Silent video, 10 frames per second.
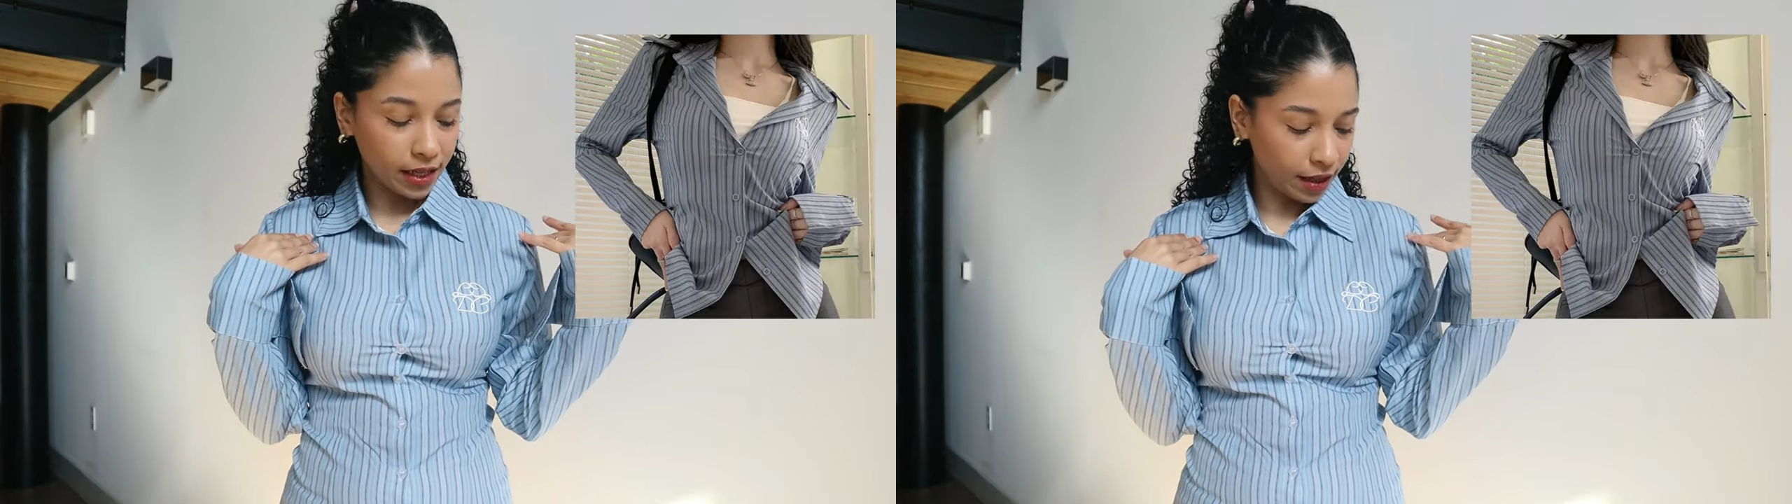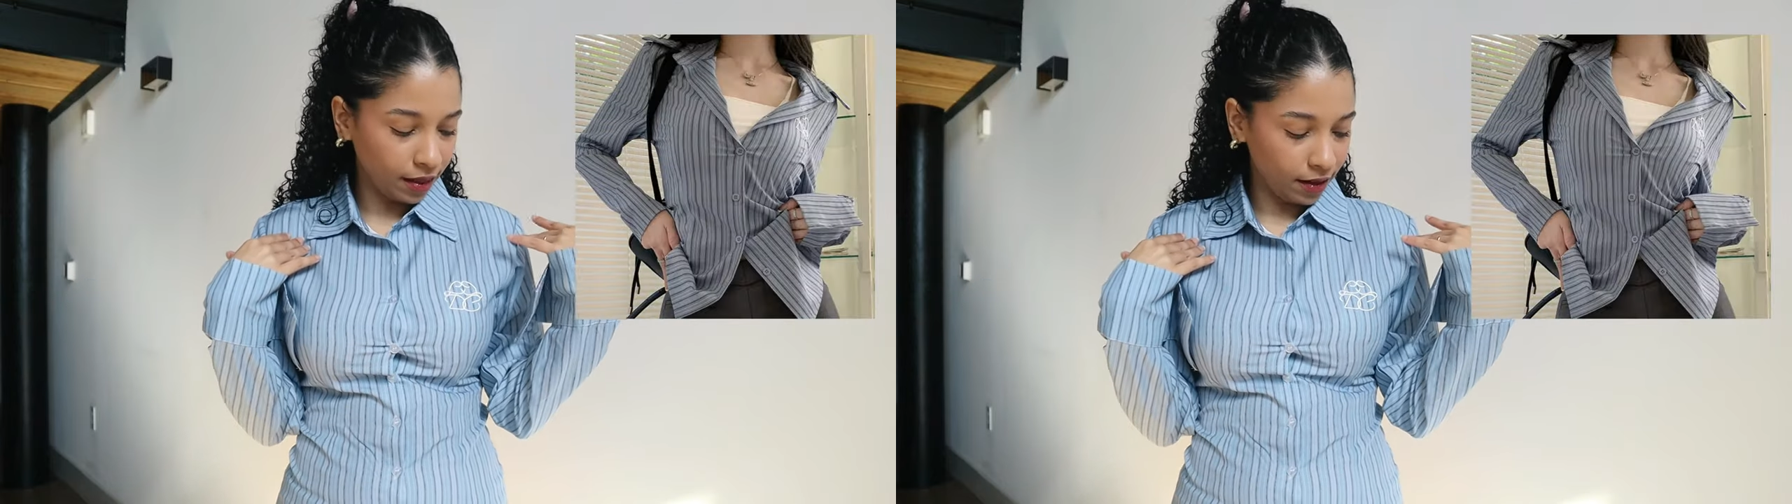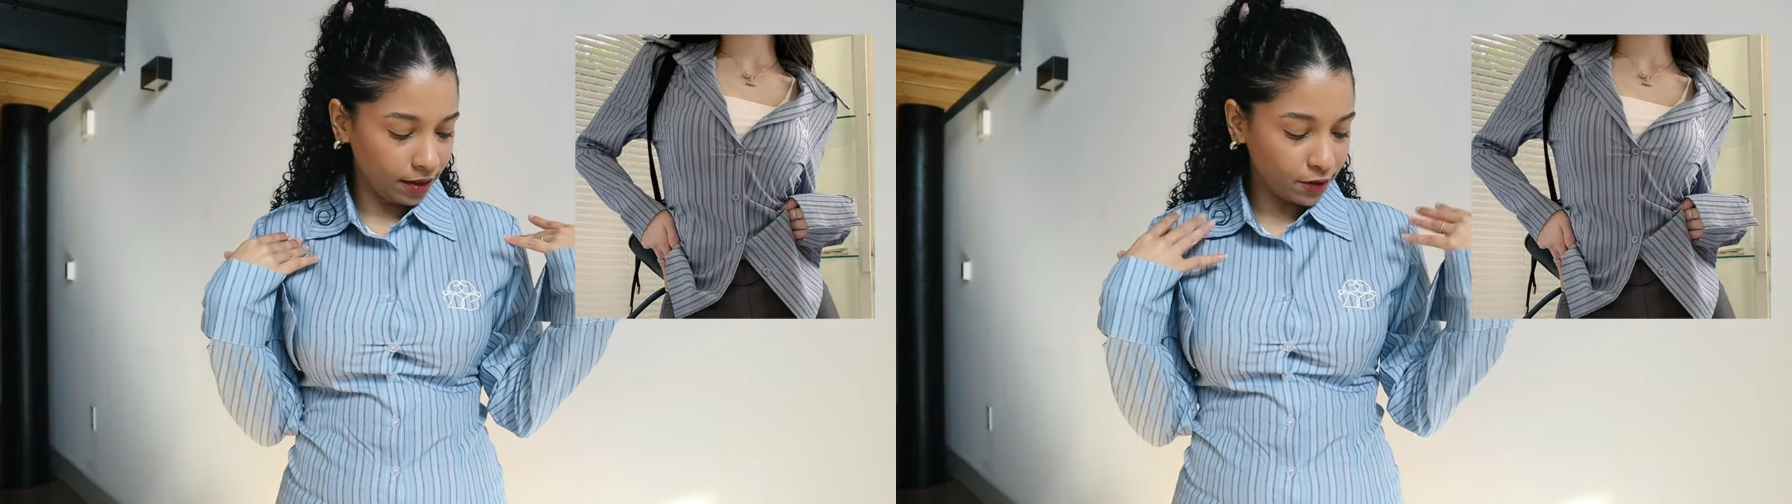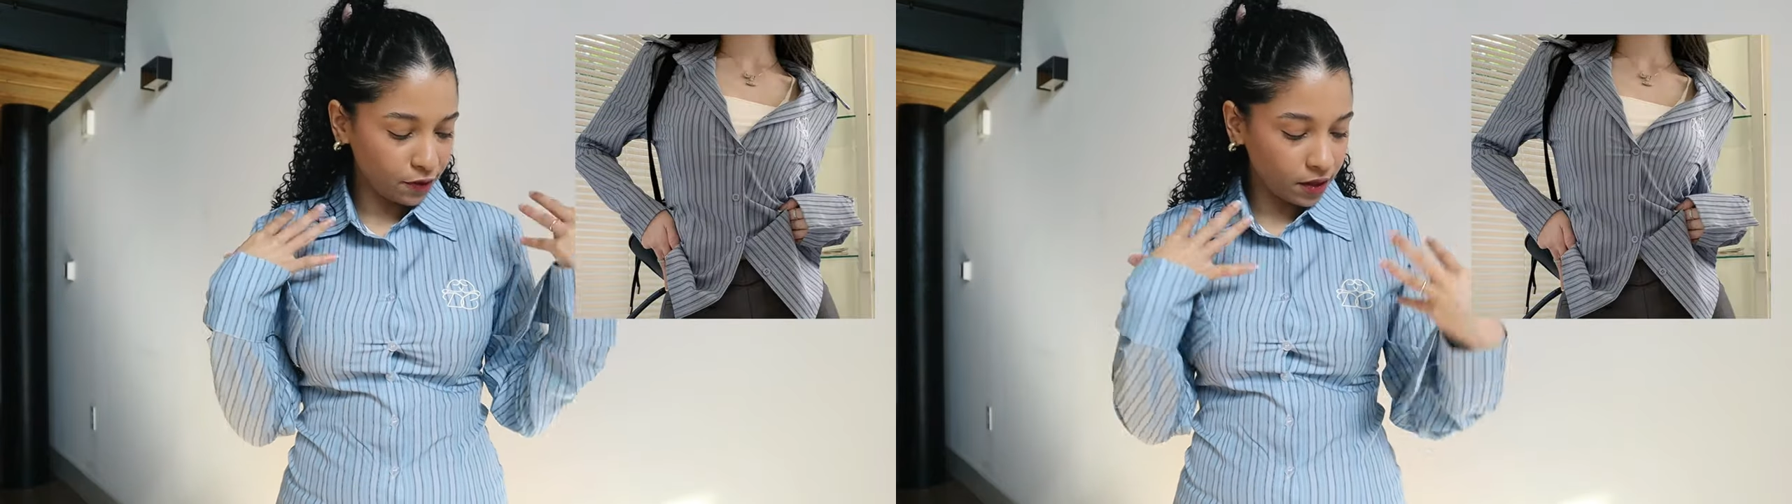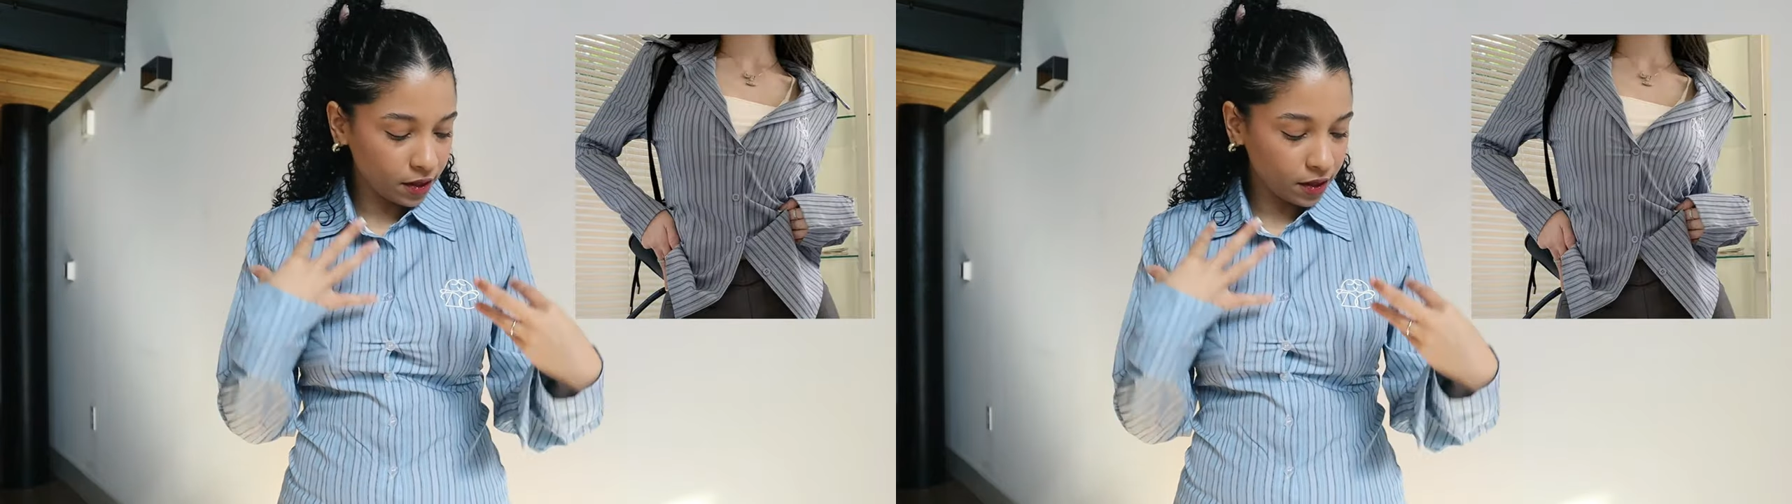I love the